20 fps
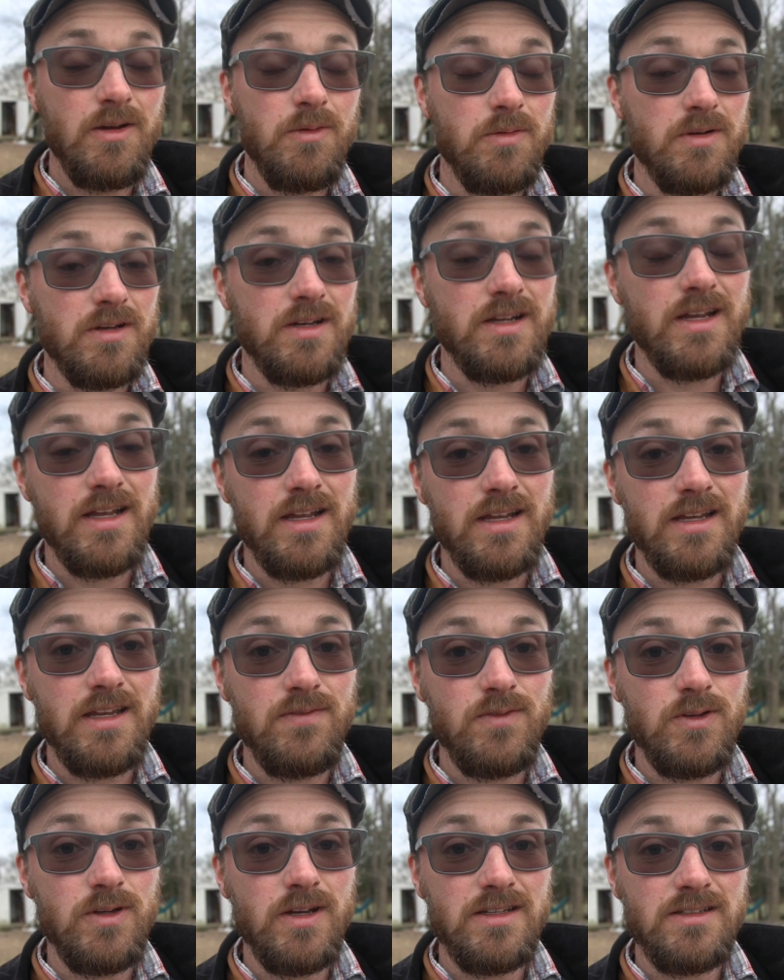I want to
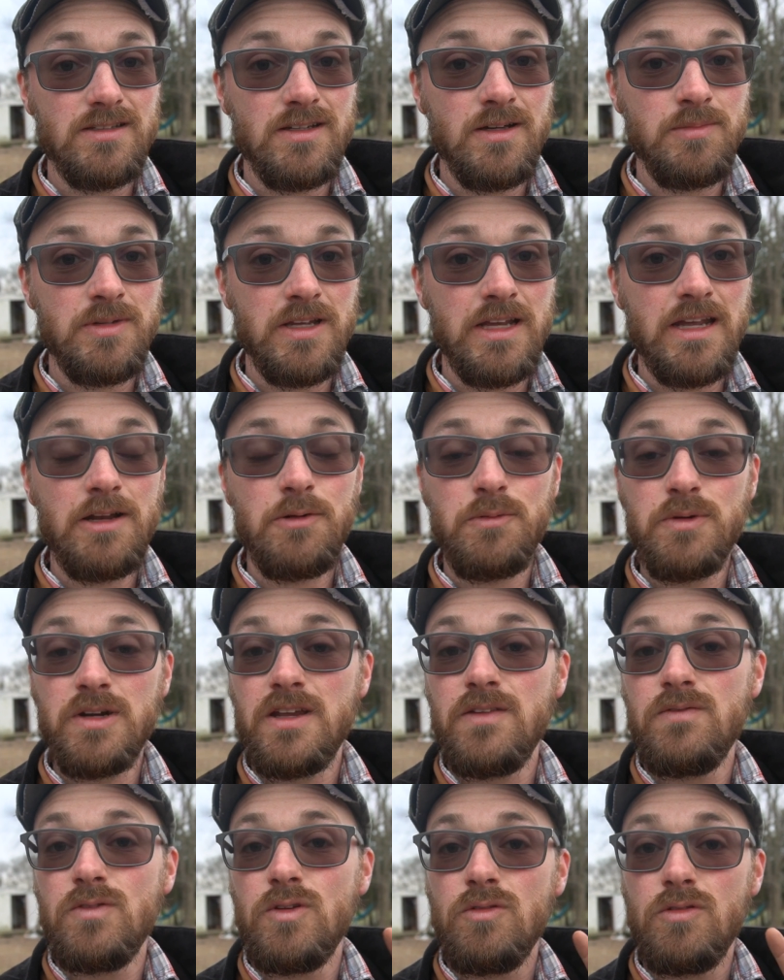give you guys an update, and I want to
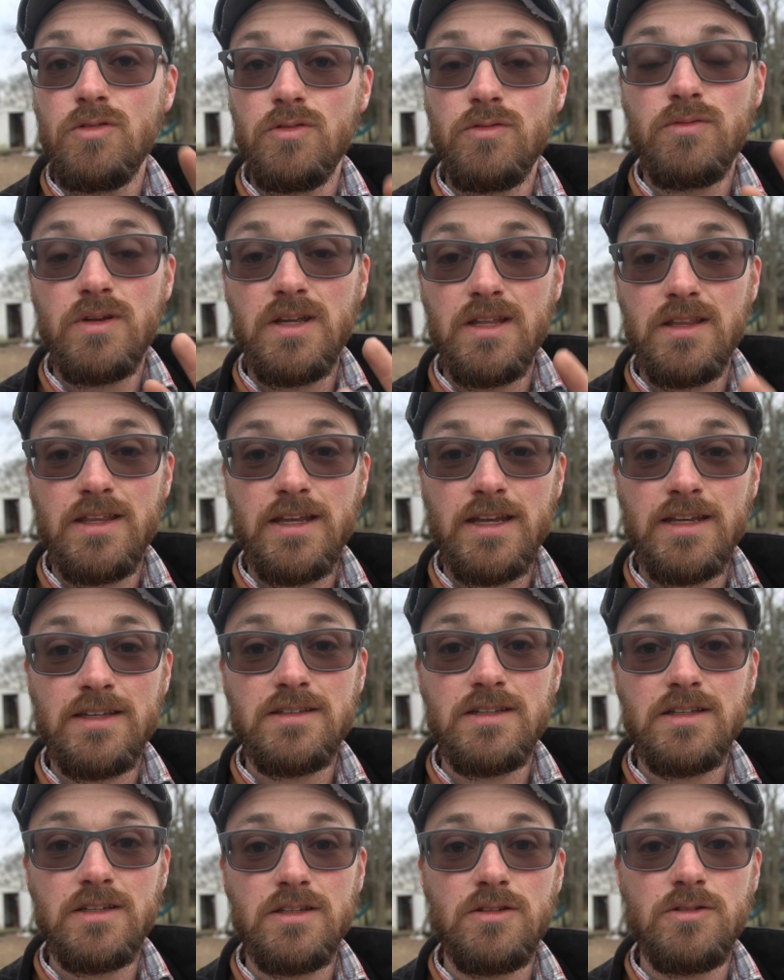give you 3 things
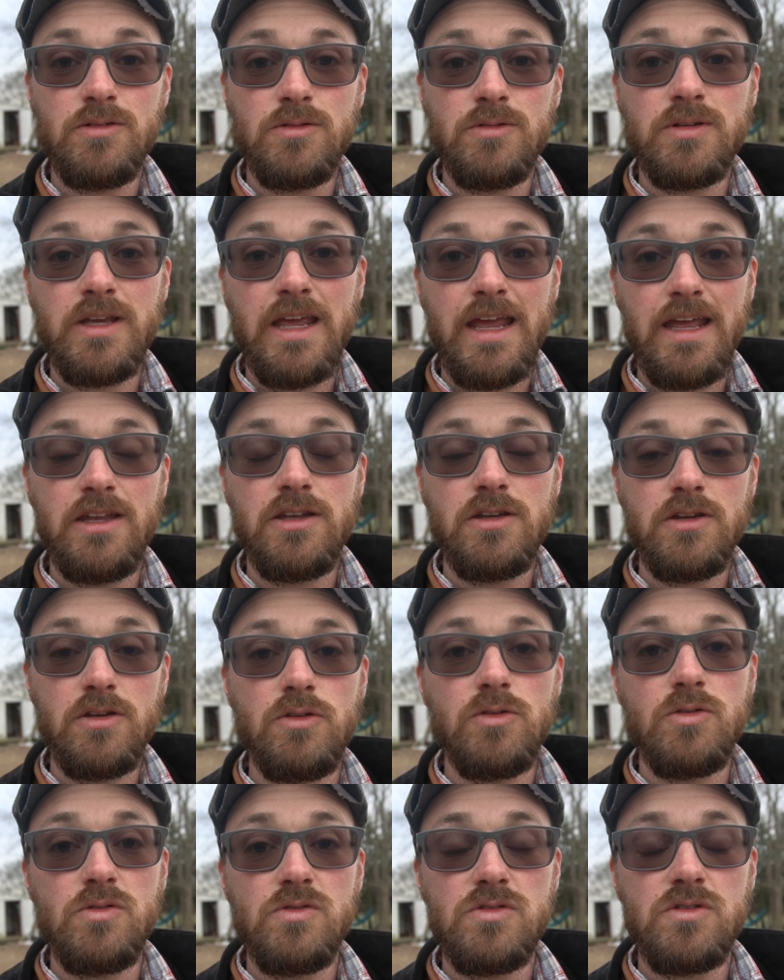that you can
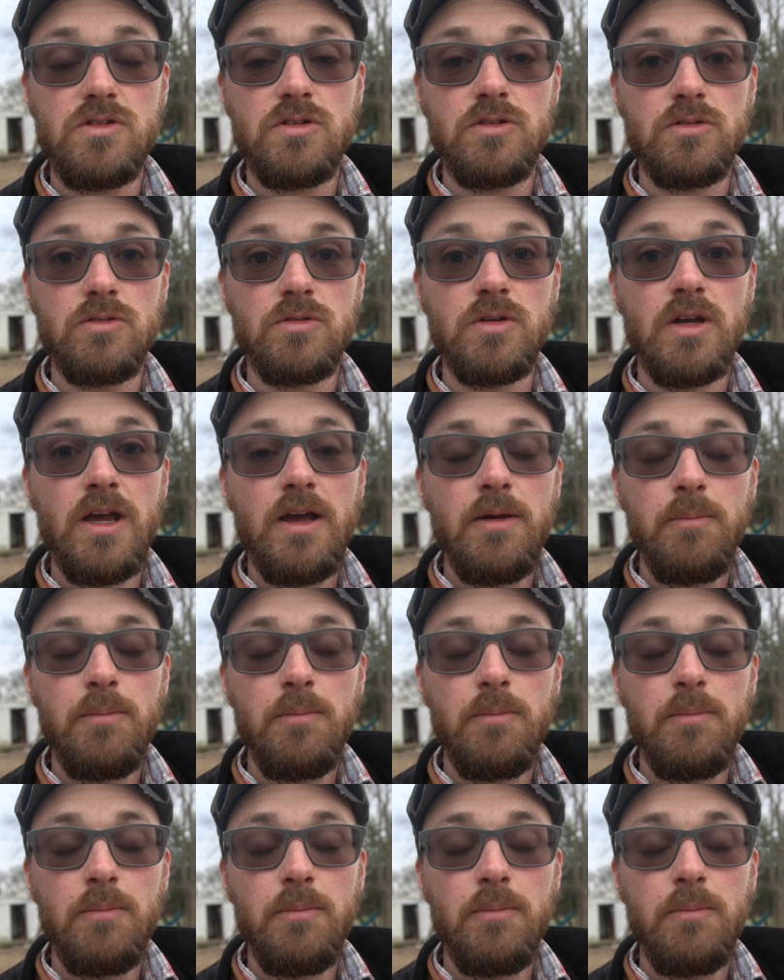use to